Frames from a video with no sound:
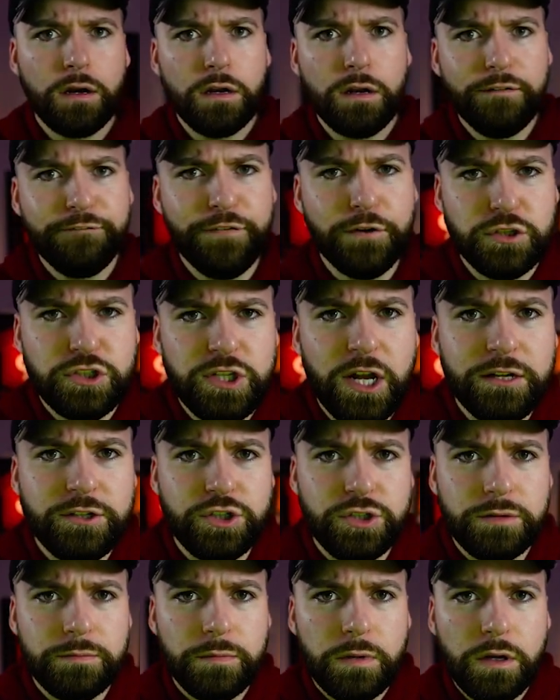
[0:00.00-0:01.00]
First
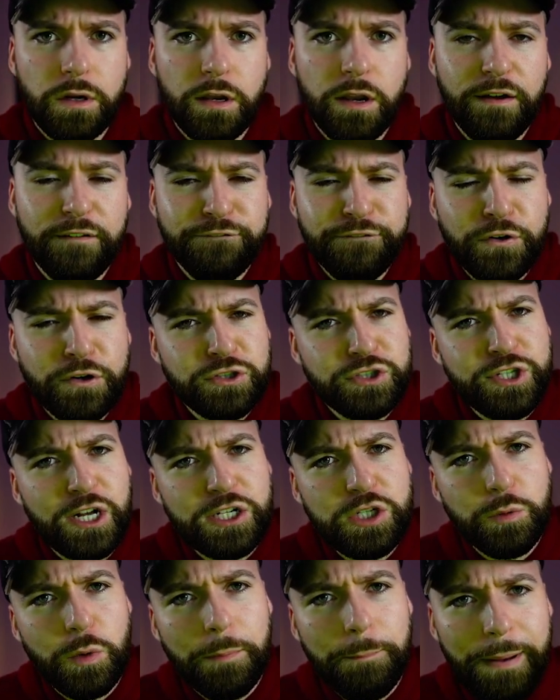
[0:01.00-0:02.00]
touch, and
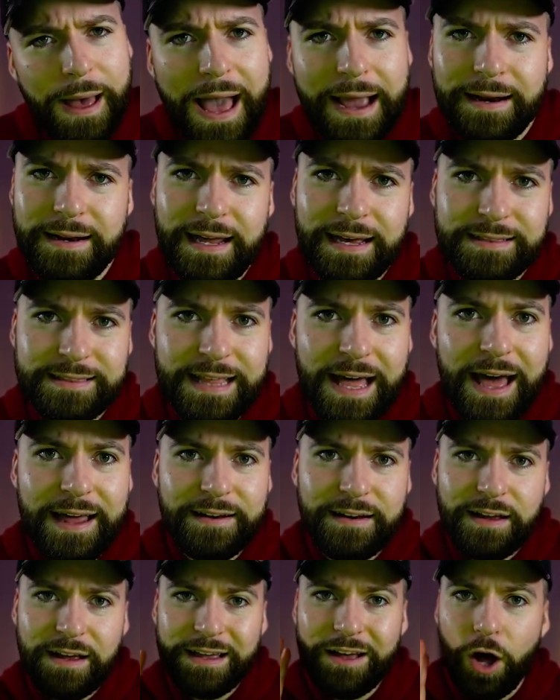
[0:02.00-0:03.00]
we're bagging like that.
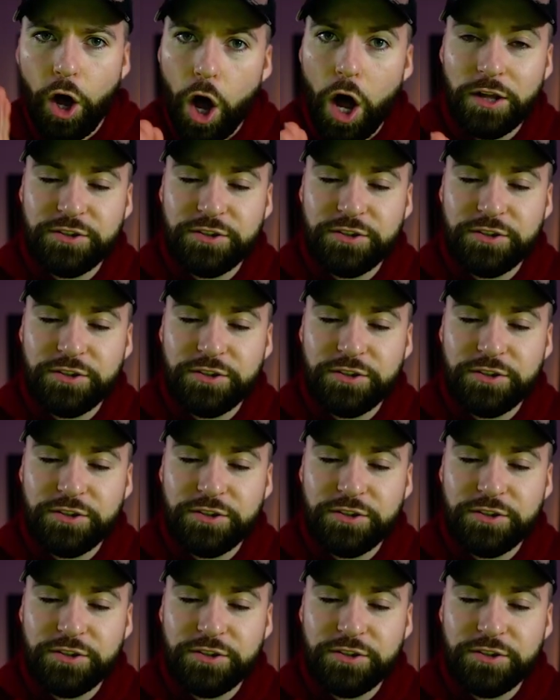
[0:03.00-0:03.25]
All